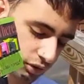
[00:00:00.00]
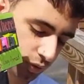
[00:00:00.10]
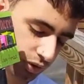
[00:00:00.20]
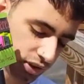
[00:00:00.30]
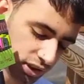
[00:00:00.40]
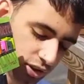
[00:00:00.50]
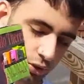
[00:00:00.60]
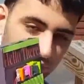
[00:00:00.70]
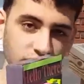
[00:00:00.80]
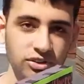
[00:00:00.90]
So it's like a
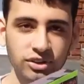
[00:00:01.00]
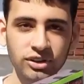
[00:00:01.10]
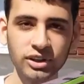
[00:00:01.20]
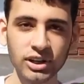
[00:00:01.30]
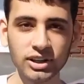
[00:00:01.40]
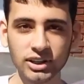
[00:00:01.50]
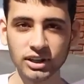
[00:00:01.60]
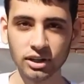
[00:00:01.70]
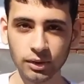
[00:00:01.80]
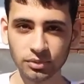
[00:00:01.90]
little sensor
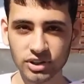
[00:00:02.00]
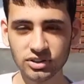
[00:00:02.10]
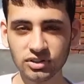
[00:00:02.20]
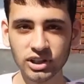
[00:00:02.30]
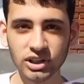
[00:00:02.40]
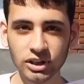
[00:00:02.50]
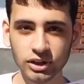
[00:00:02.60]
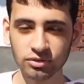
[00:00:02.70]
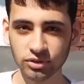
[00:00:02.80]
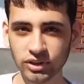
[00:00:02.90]
that senses any
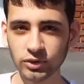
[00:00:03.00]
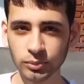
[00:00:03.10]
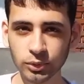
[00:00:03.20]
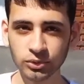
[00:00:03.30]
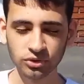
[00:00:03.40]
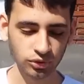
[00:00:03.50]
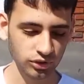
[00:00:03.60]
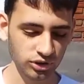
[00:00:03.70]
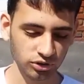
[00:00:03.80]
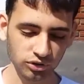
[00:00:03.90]
infrared remotes, so
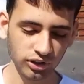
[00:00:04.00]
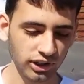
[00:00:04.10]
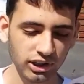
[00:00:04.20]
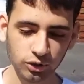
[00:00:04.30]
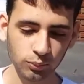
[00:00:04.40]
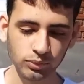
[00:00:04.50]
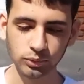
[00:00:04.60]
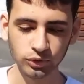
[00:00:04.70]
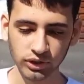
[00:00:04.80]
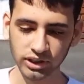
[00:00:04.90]
you can just use like any home
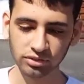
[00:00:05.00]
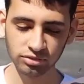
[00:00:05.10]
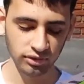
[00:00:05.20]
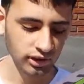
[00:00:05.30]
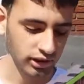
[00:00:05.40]
remote you have.